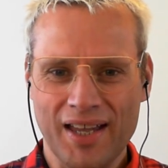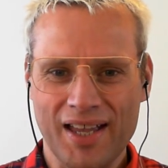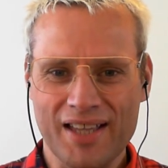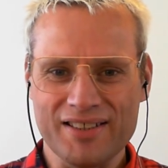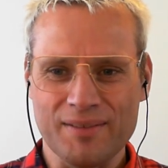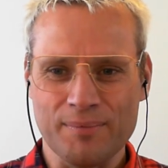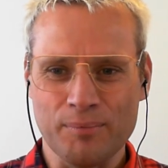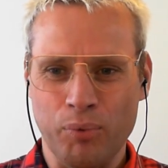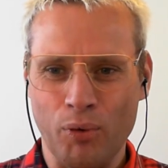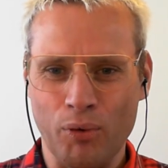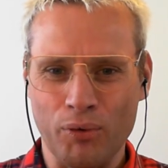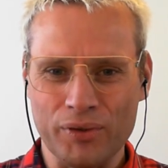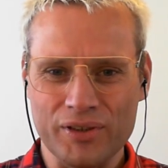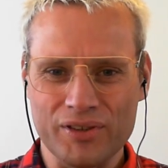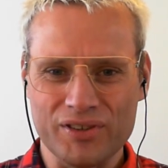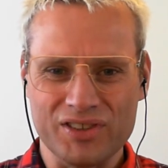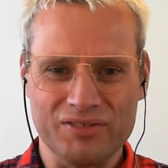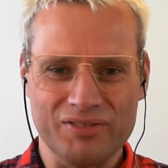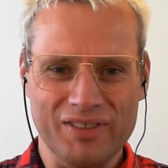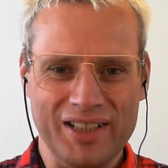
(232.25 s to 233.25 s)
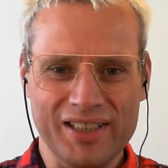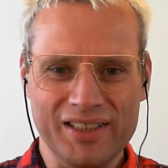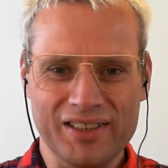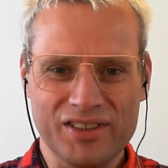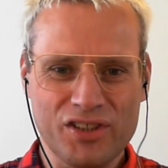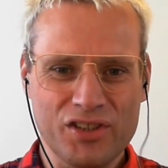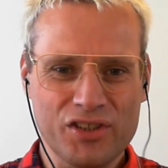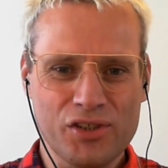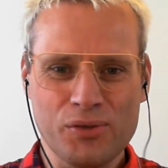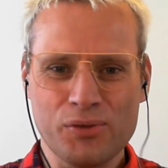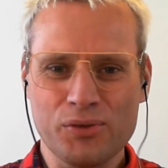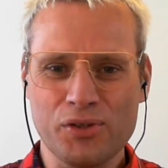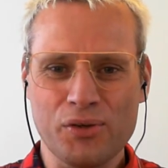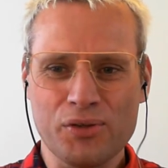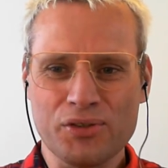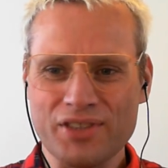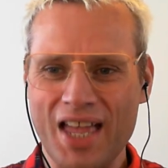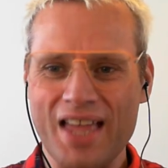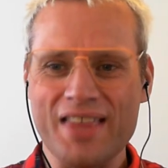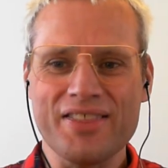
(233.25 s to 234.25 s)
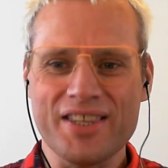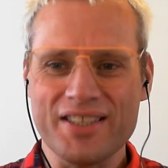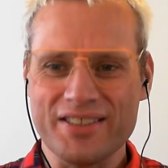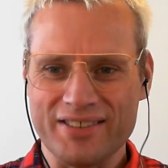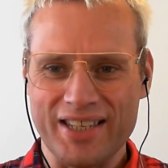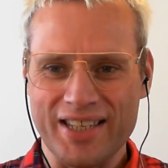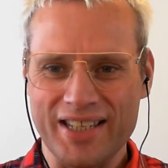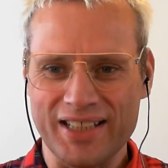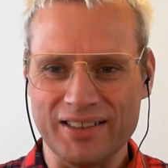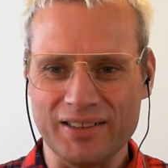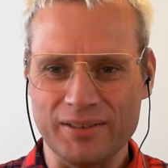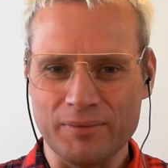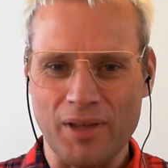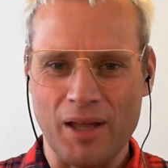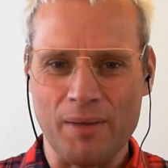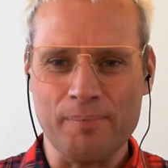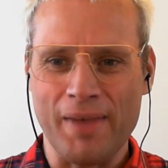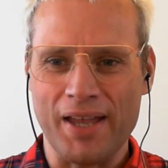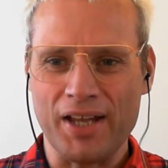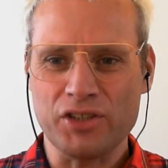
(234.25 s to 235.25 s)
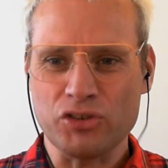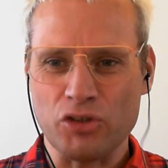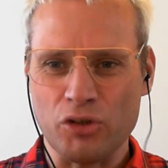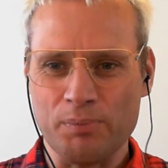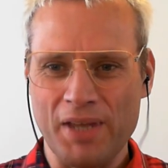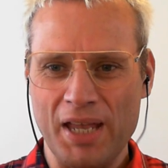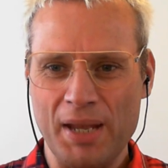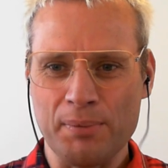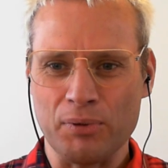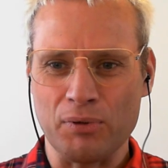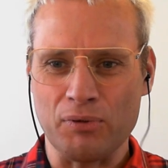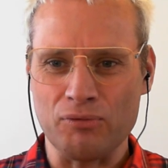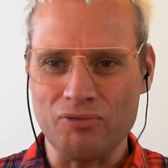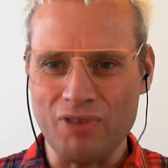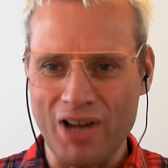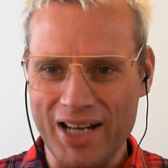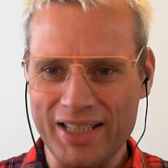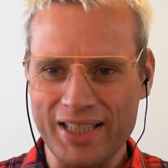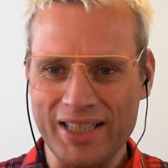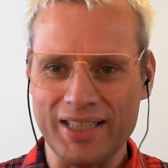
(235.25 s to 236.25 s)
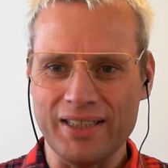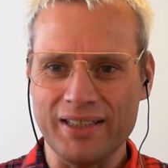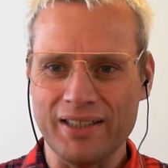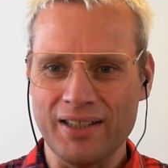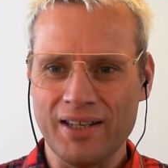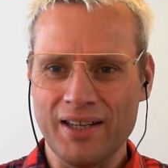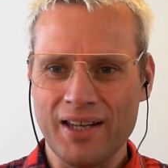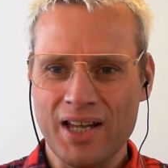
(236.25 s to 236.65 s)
it's important to really, you set the scene and make sure people are ready